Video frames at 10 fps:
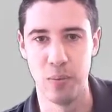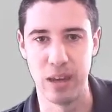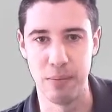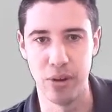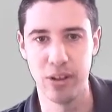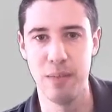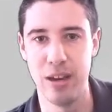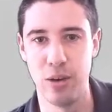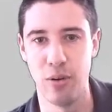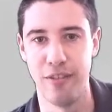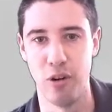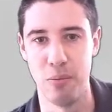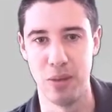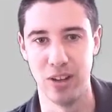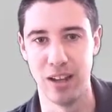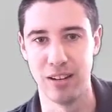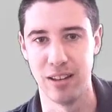we can plug them into our formula